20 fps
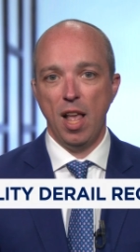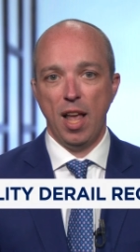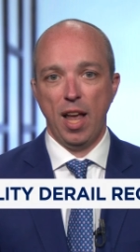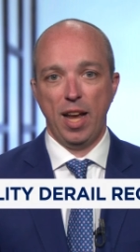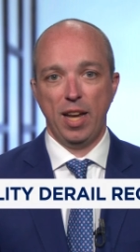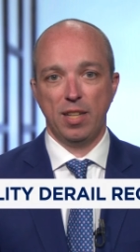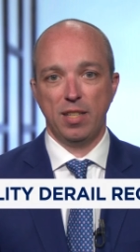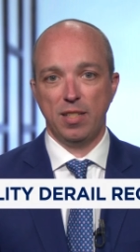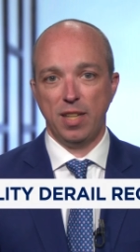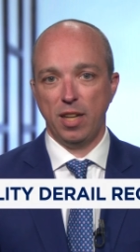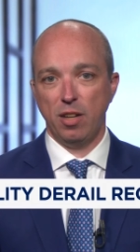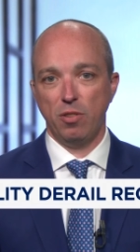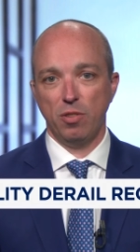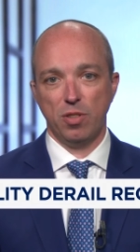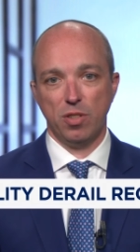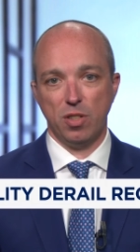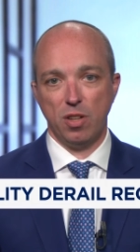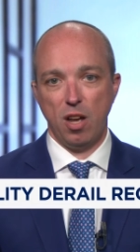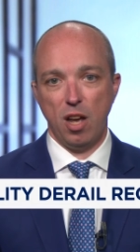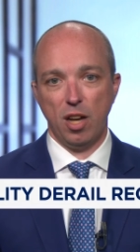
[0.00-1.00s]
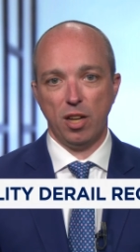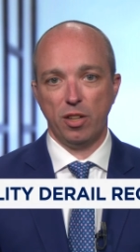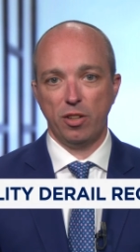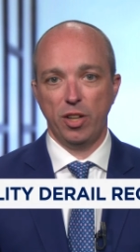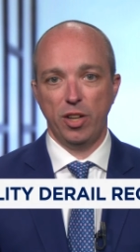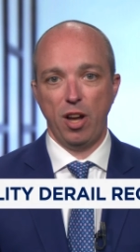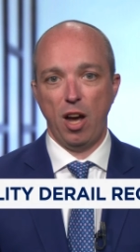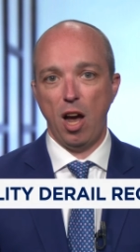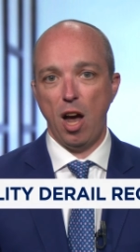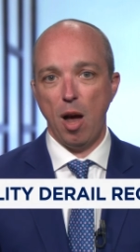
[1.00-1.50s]
a single stock
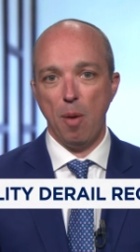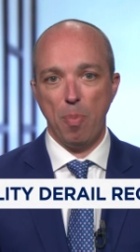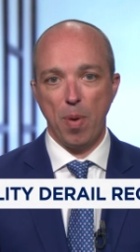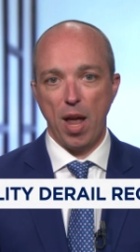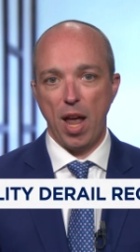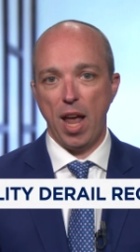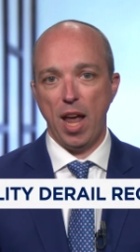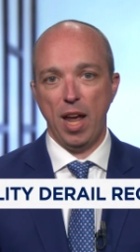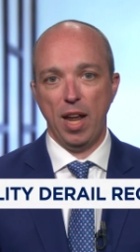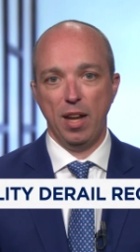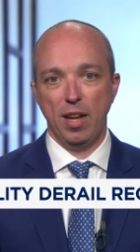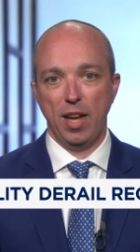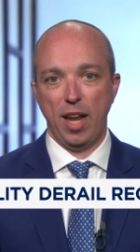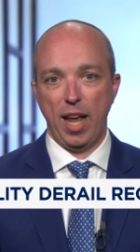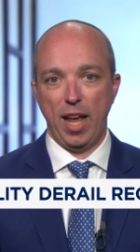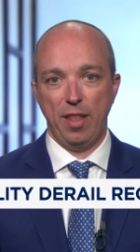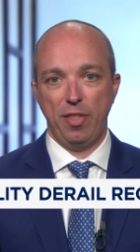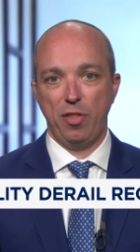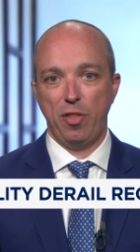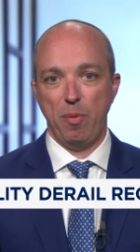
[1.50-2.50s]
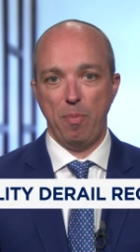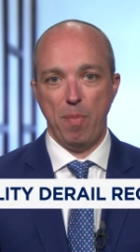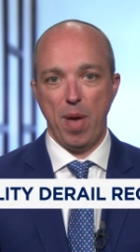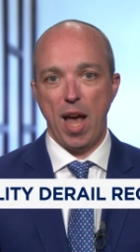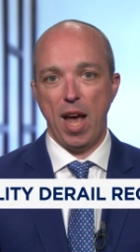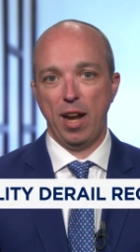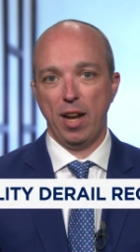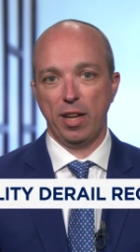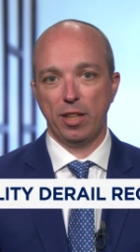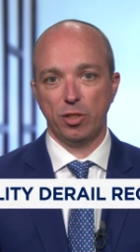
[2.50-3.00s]
could upend a
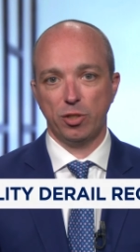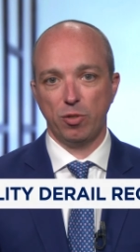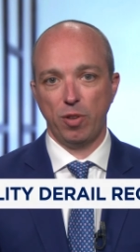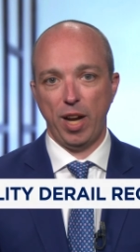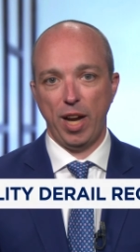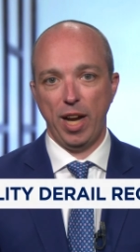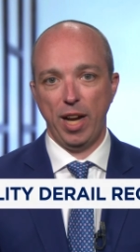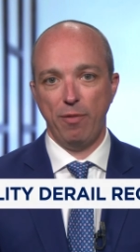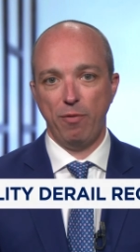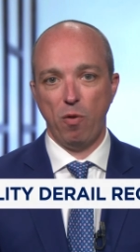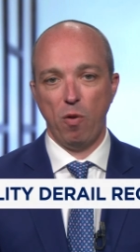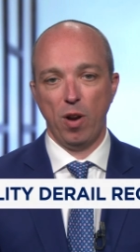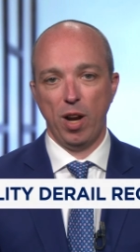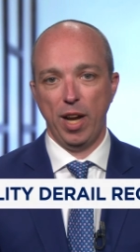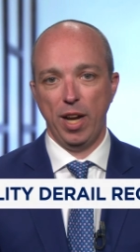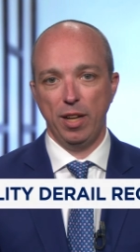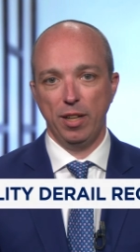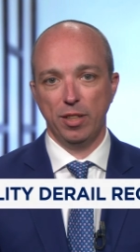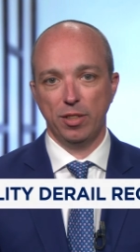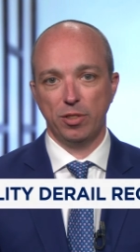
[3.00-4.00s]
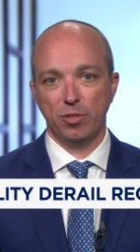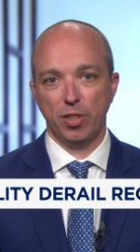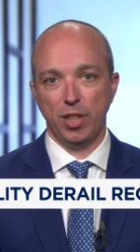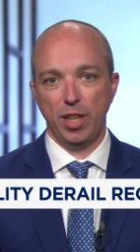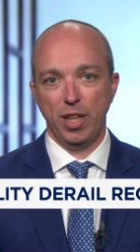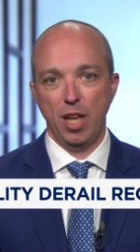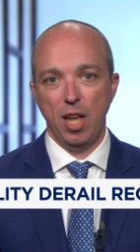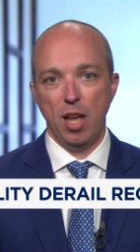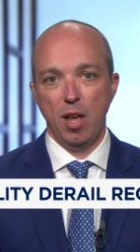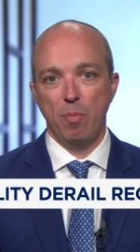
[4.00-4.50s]
thematic trade for an
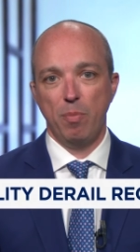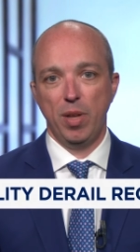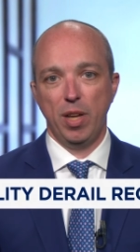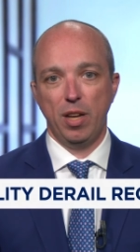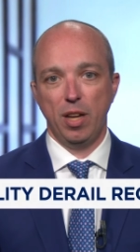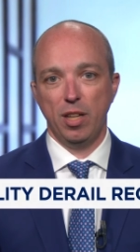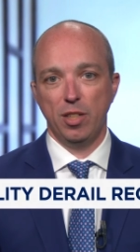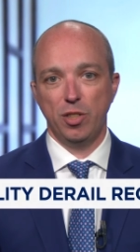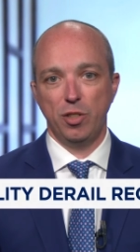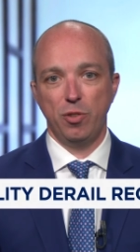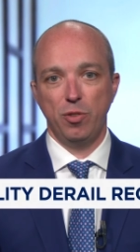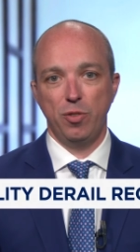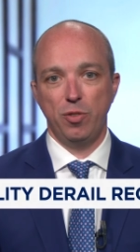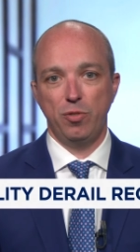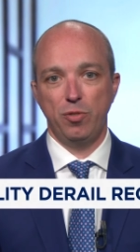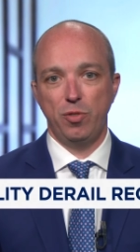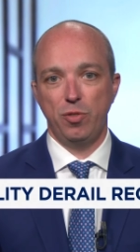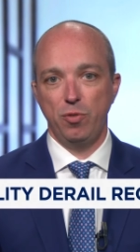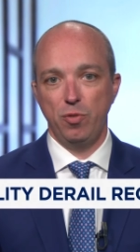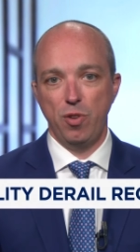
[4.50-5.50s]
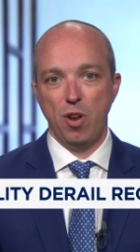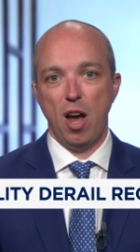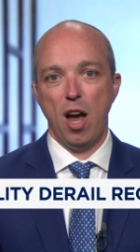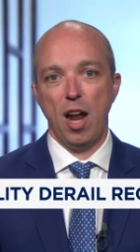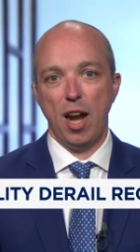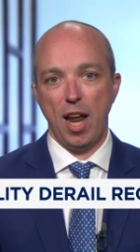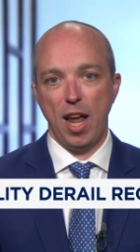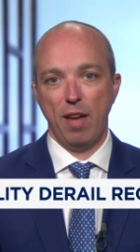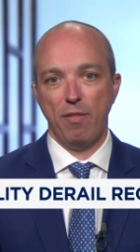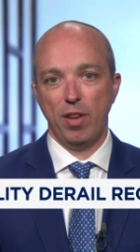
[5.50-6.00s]
industry because you do
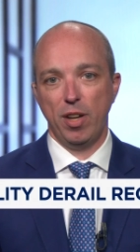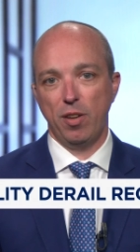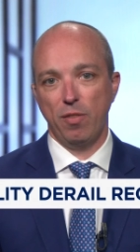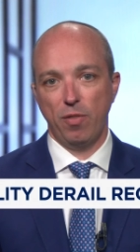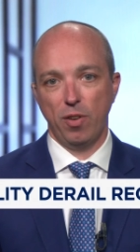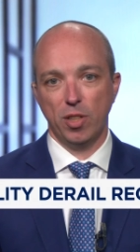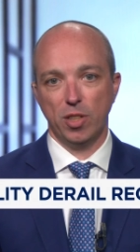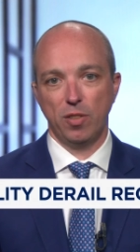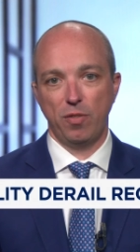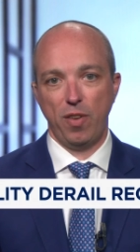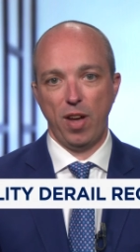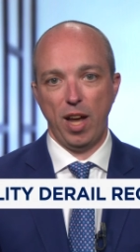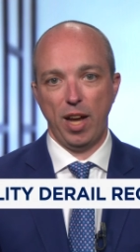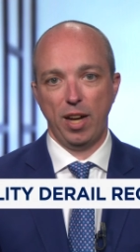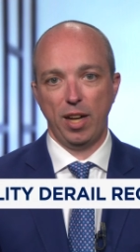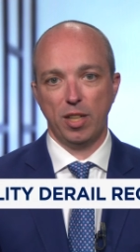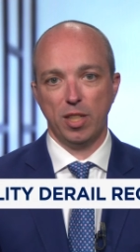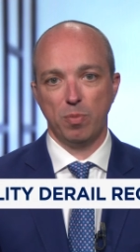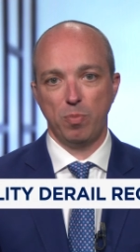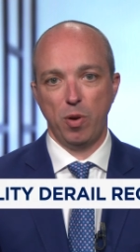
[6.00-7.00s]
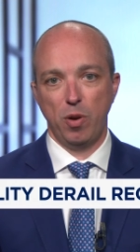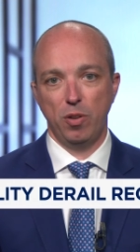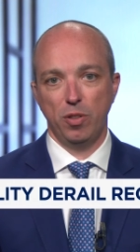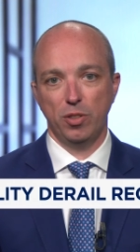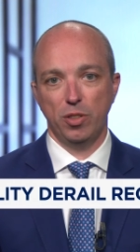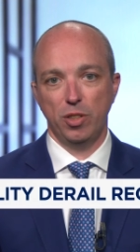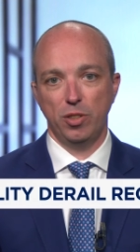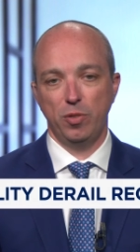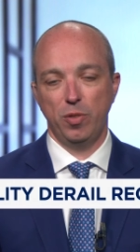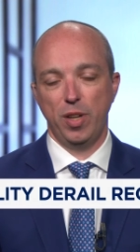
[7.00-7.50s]
not have a diversified
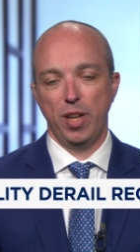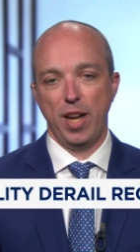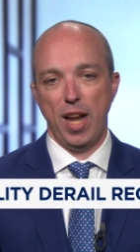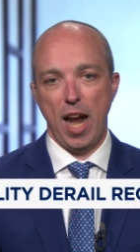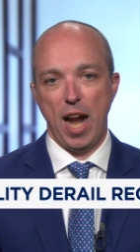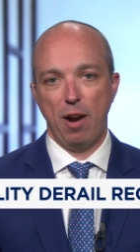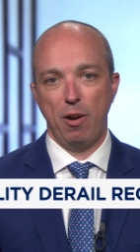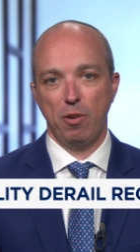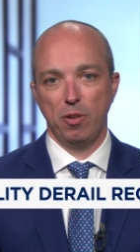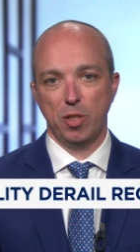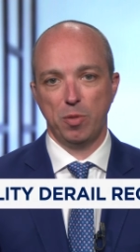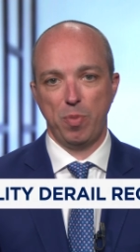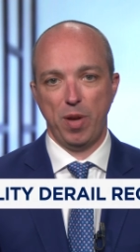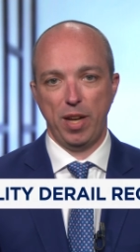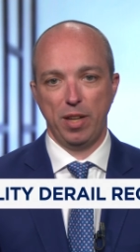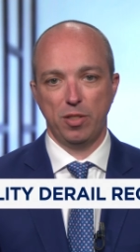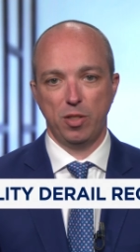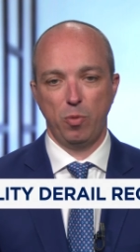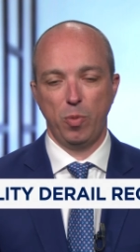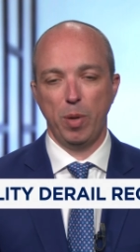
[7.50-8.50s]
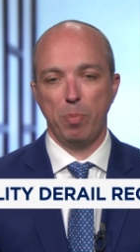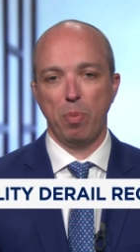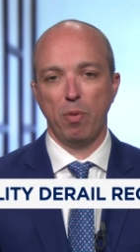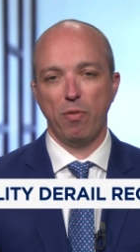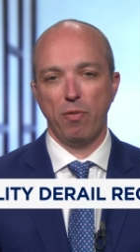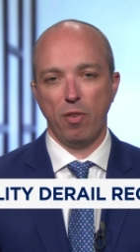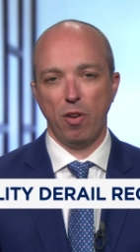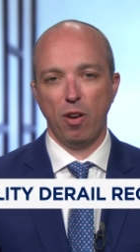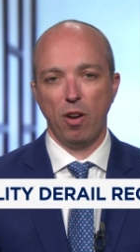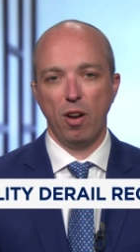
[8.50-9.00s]
exposure into a narrow space. So we
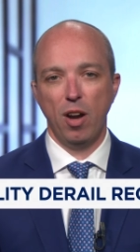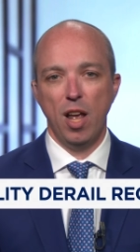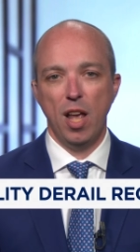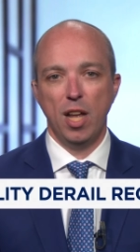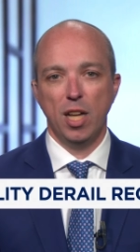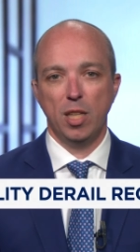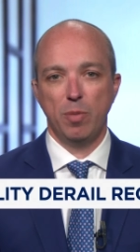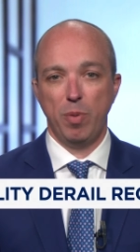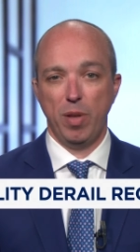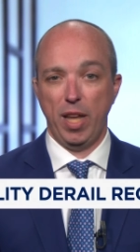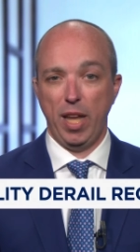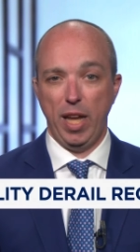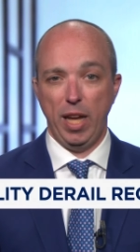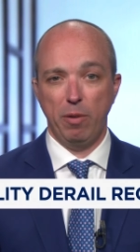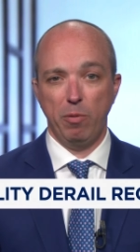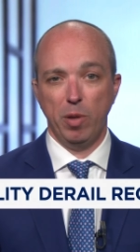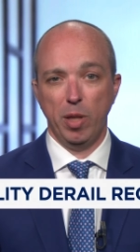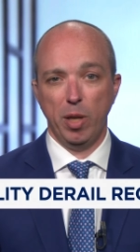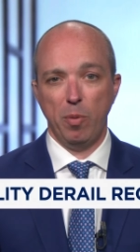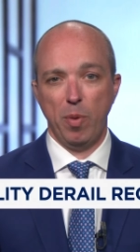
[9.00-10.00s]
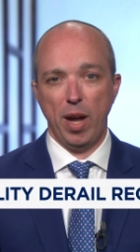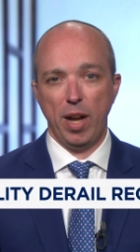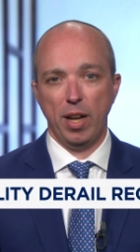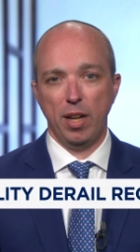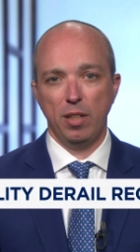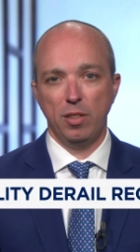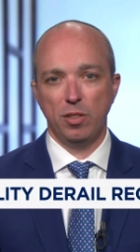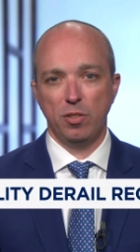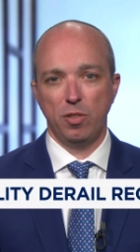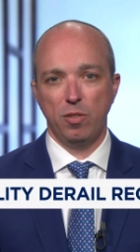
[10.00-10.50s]
prefer to be equally
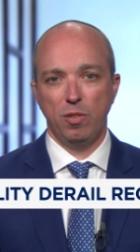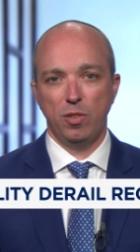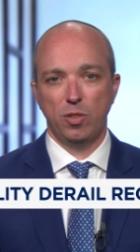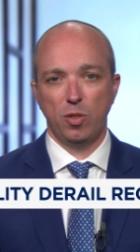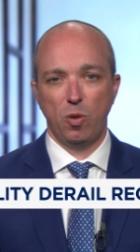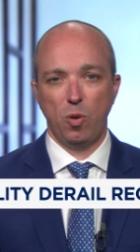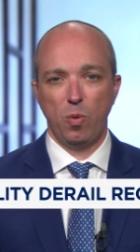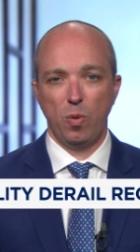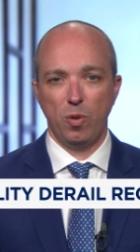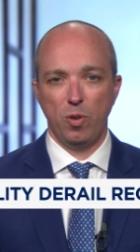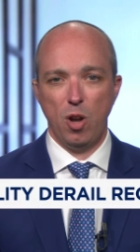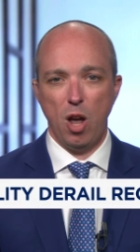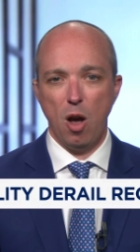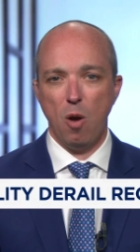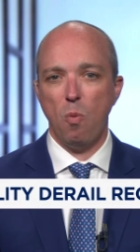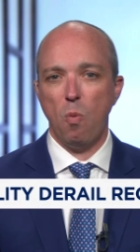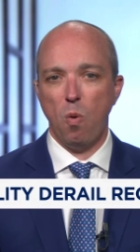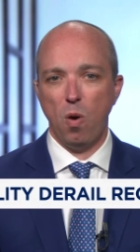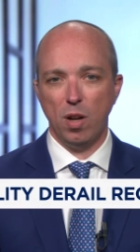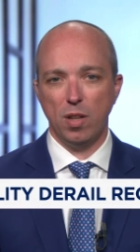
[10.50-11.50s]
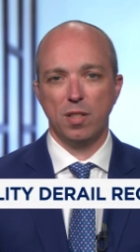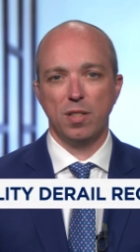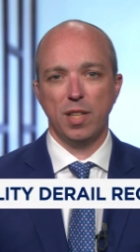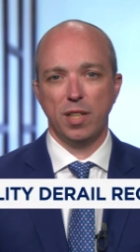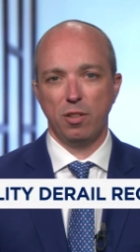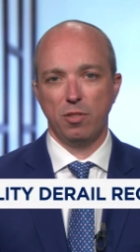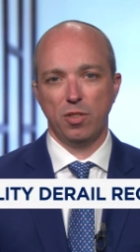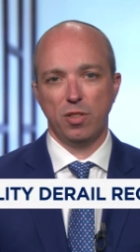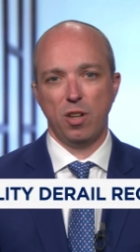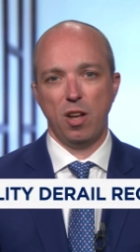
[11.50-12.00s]
weighted, to, so not one
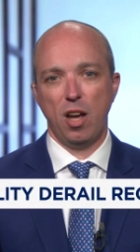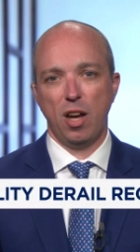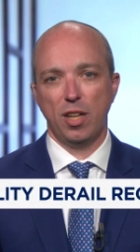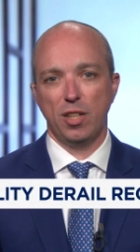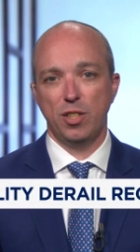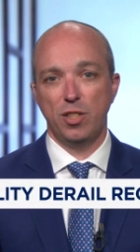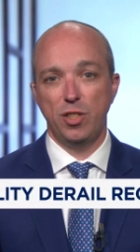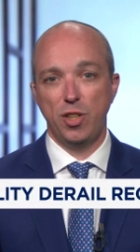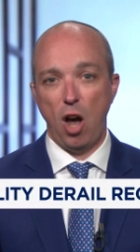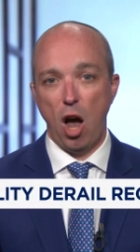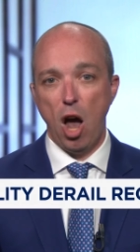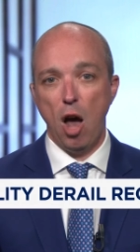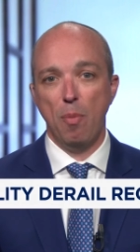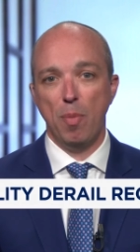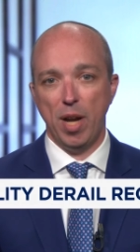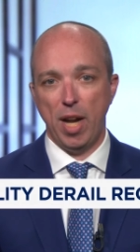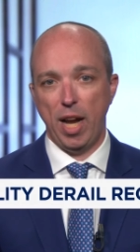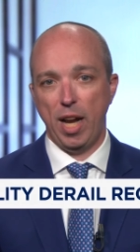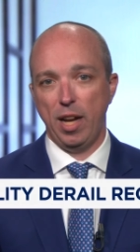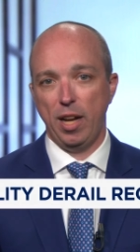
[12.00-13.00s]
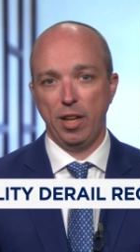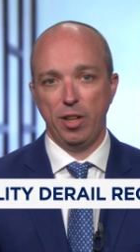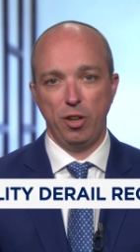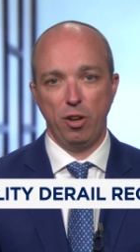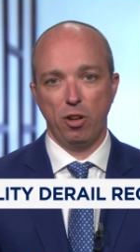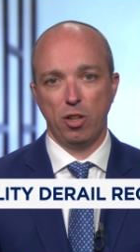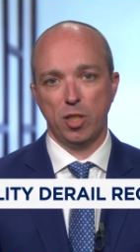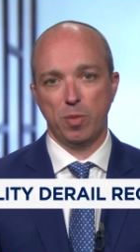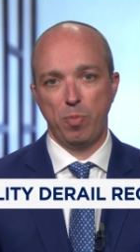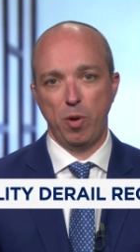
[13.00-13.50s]
single stock is dominating
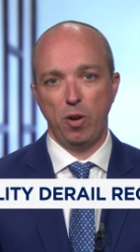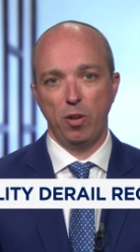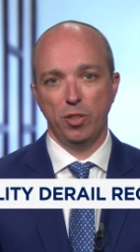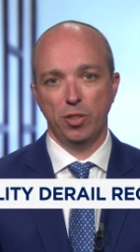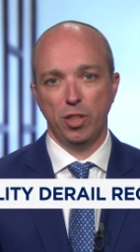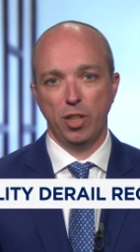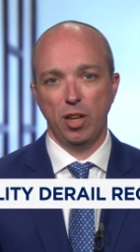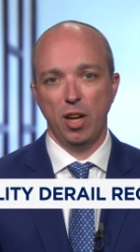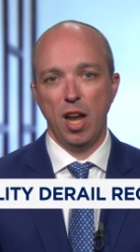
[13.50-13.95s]
your exposure